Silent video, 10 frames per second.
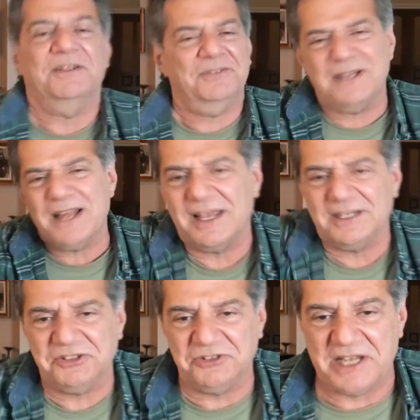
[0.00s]
He said, nah,
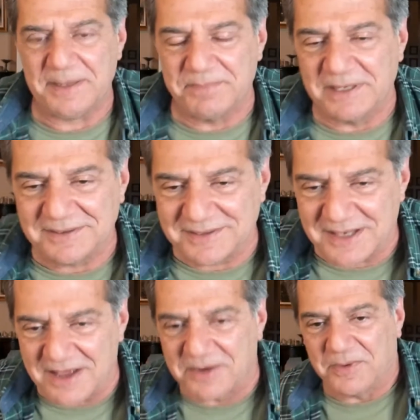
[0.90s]
just keep it. I
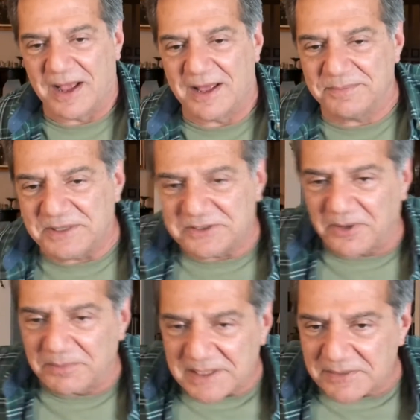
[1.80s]
said, Rob, you
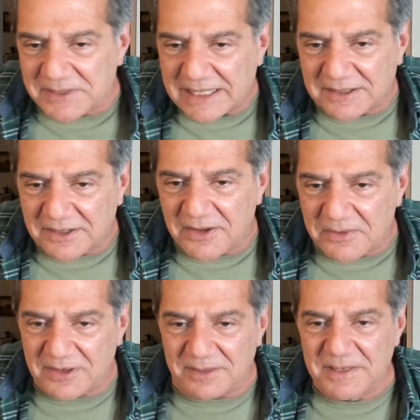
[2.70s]
told me you were getting
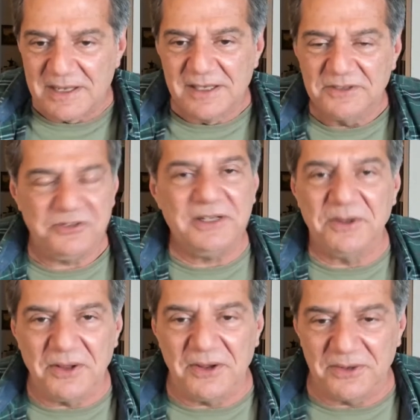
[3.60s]
low on him, so he
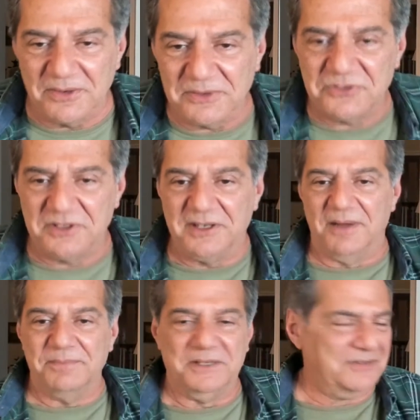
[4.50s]
no longer owns the
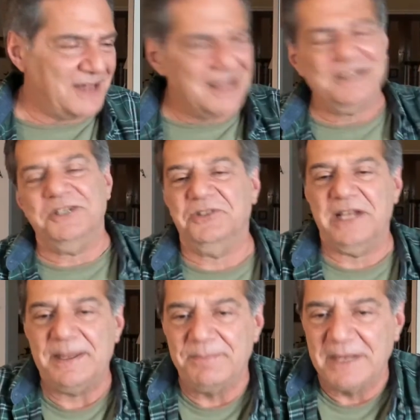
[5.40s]
company. He said, just
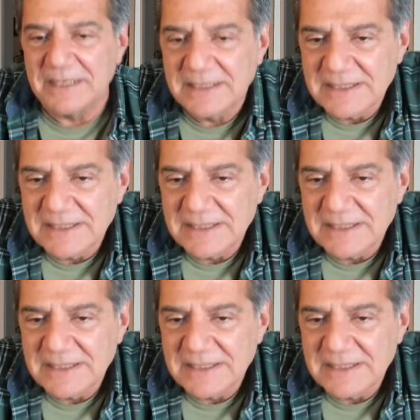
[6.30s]
keep it.